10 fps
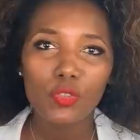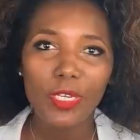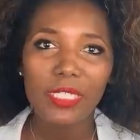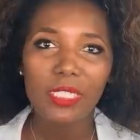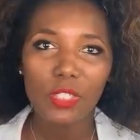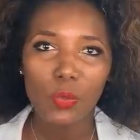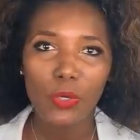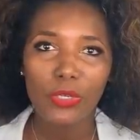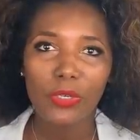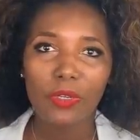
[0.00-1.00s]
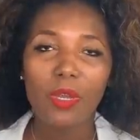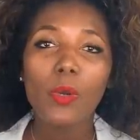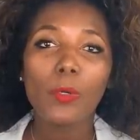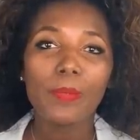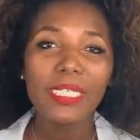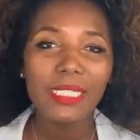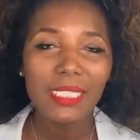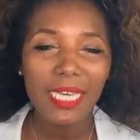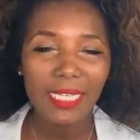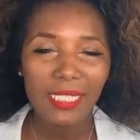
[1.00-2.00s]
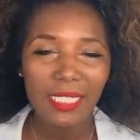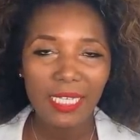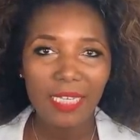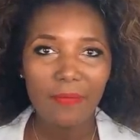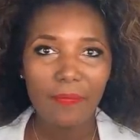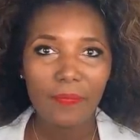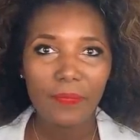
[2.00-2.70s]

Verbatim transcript: stress disorder, or PTSD.